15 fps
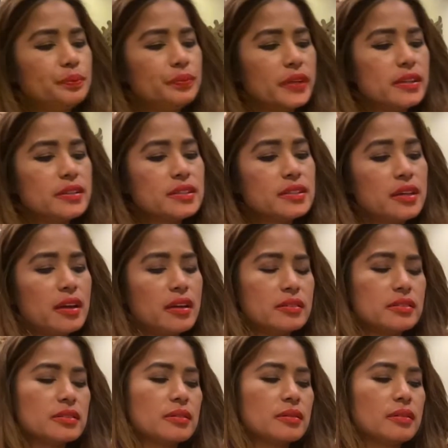it
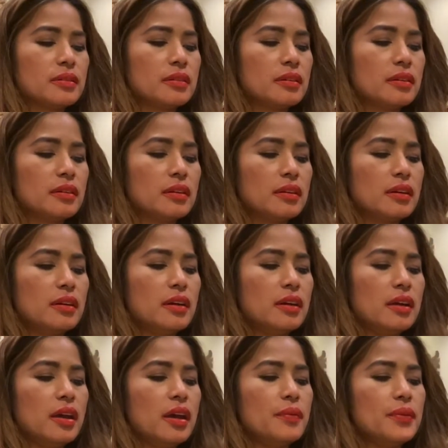says,
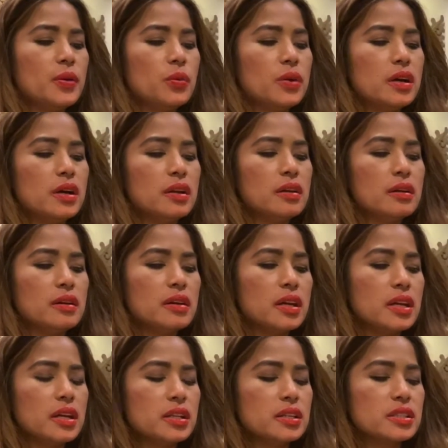everyone
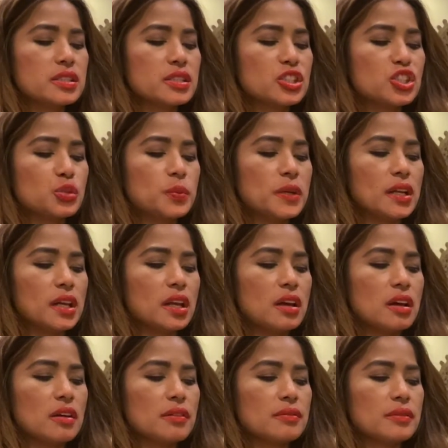needs to be
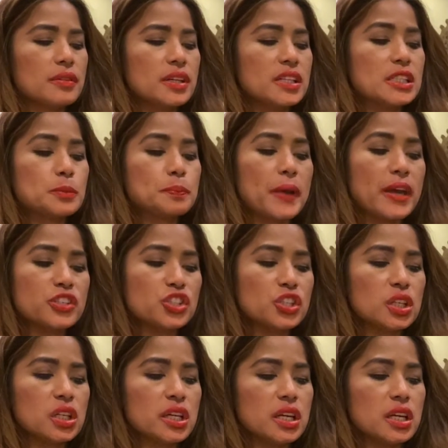loved,
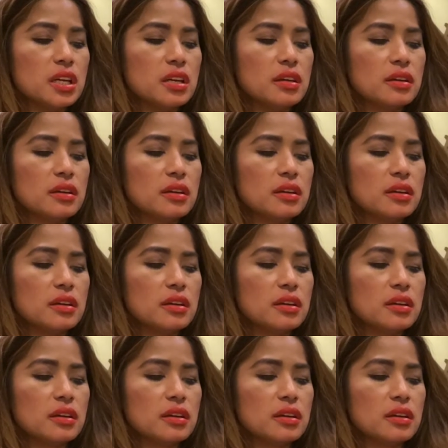especially